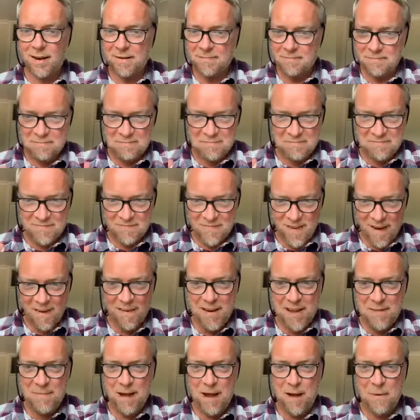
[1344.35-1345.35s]
I'm
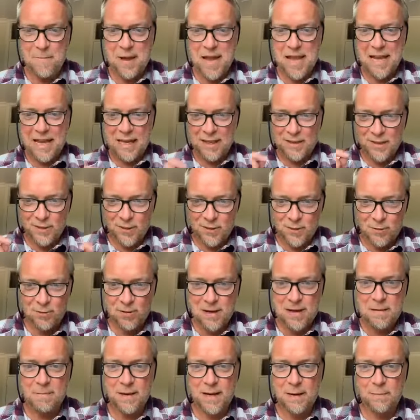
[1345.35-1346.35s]
very about being
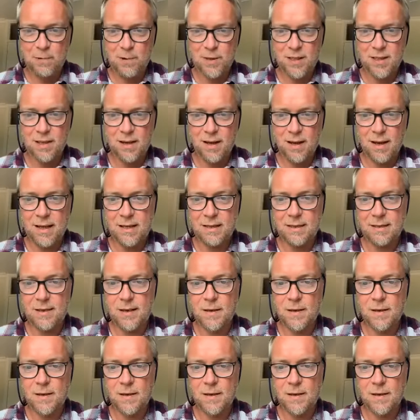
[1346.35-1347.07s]
extremely precise.